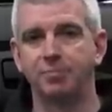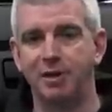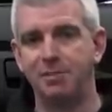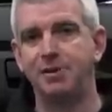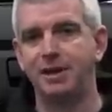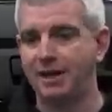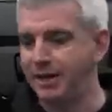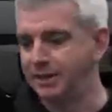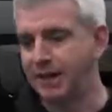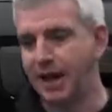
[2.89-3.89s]

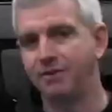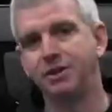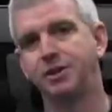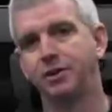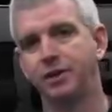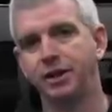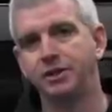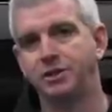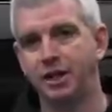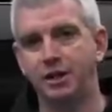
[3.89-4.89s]
PPE's heavy duty
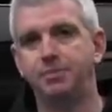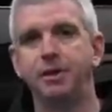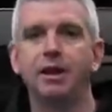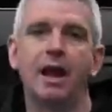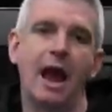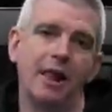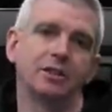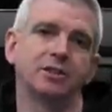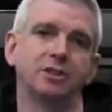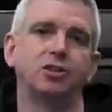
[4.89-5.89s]
deep
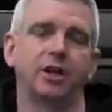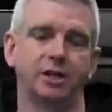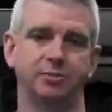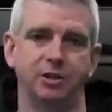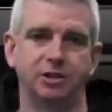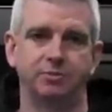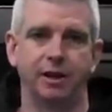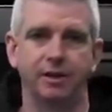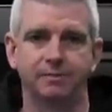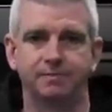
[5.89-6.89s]
Allison transmission
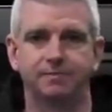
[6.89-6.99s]
pan.